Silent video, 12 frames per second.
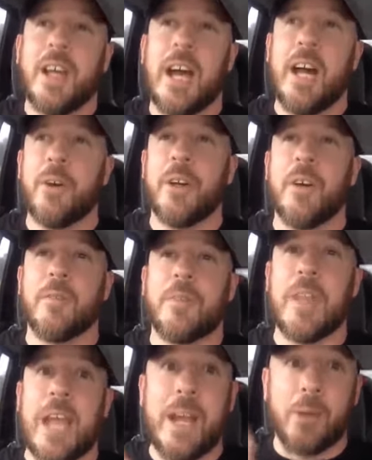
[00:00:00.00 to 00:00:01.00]
out of
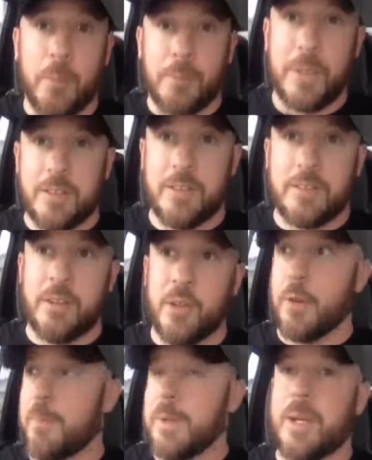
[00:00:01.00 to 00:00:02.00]
the agribiz, you
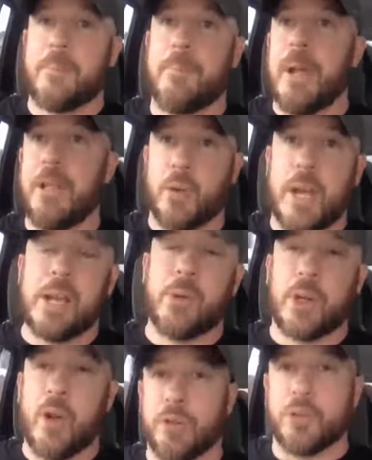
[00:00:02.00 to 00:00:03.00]
know, the big major
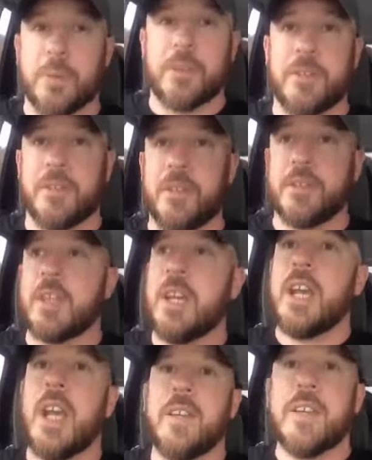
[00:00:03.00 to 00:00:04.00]
agriculture businesses.
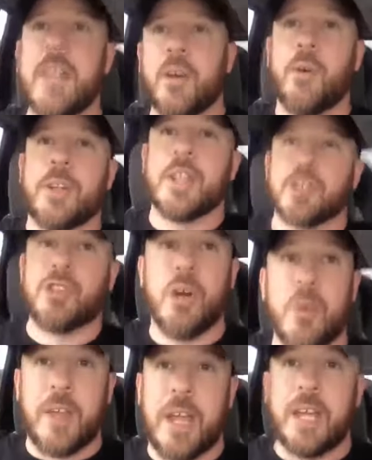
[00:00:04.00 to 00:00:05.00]
And then they don't get to
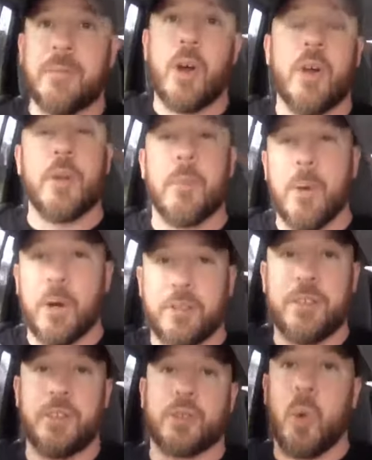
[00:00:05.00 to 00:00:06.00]
show that on their
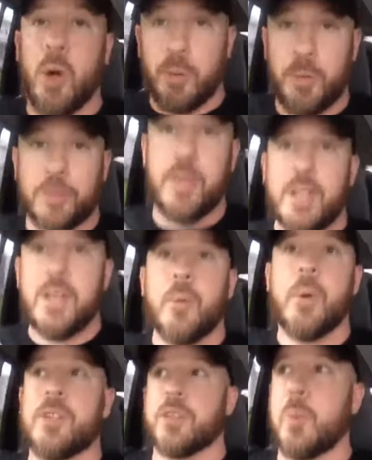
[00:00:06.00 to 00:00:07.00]
books as growth,
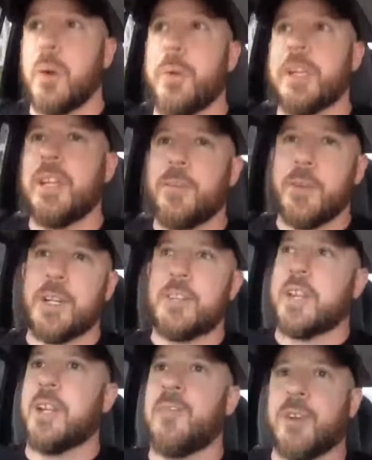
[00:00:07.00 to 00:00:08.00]
which is what we live in
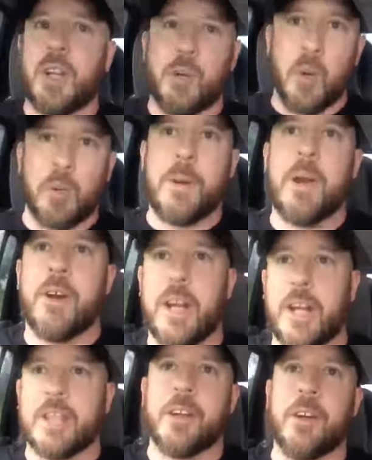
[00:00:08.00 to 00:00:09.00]
as an infinite growth
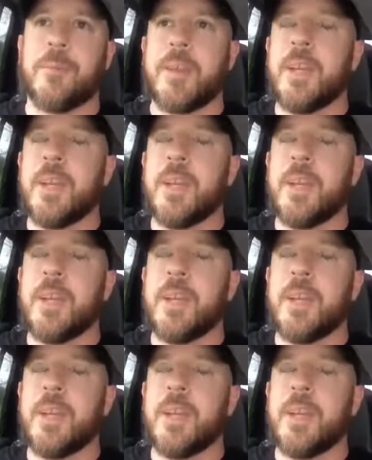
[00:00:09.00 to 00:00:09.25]
paradigm here.